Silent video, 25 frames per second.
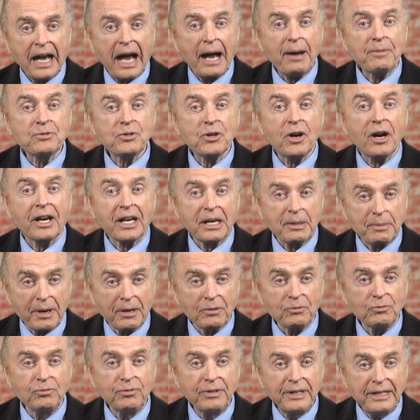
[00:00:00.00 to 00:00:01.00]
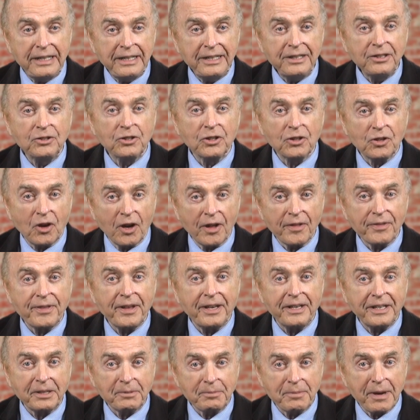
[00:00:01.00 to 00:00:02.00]
I'm talking about really good,
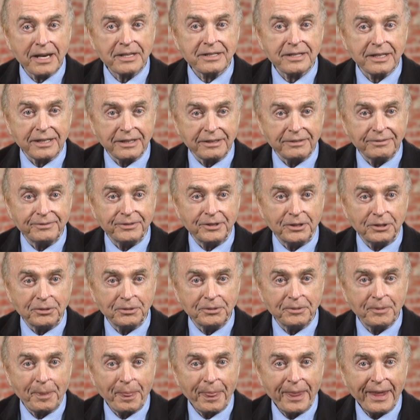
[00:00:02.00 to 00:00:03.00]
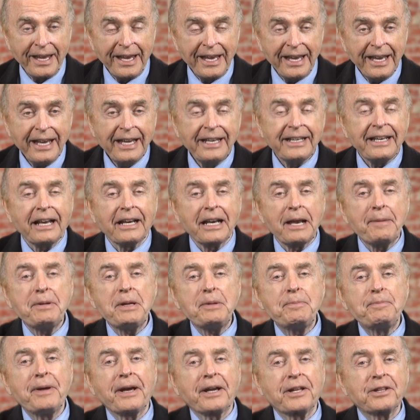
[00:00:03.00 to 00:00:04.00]
authentic Mexican food. Now let
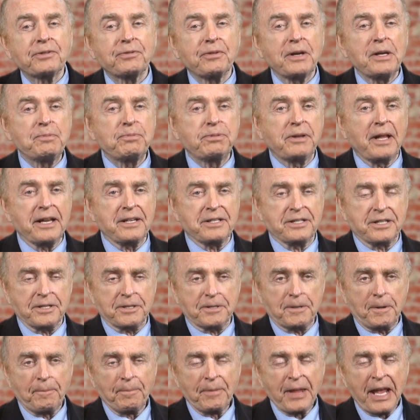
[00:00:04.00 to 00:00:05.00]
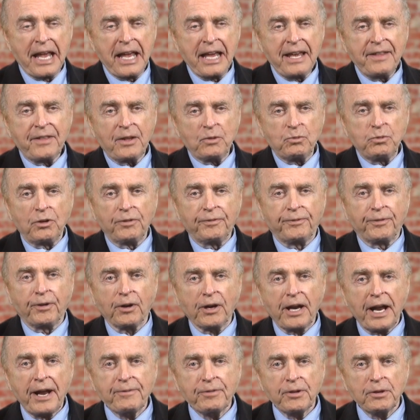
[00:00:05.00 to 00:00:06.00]
me pick three places that will
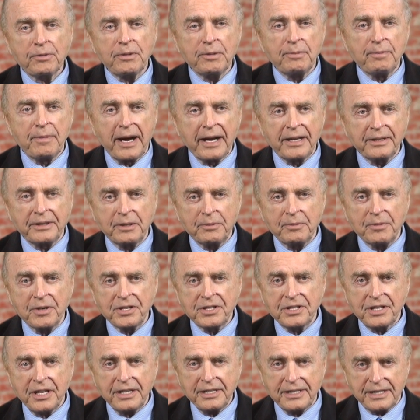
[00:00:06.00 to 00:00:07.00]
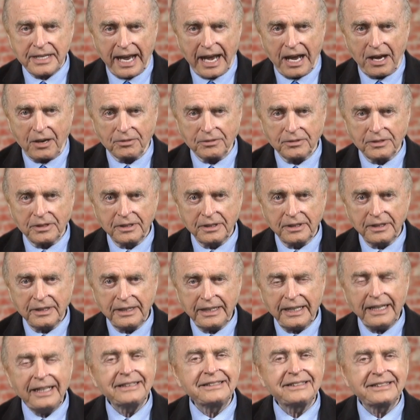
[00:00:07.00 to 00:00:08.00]
forever remind them to sit down
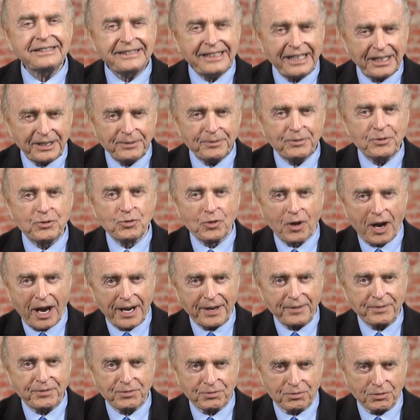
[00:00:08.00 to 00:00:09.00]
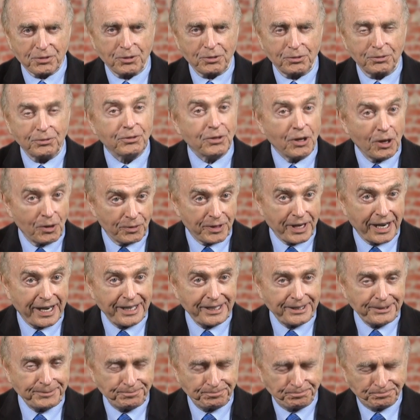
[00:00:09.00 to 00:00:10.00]
instead of drive through,
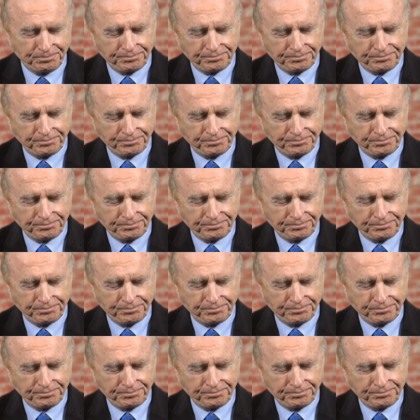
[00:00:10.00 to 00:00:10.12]
okay?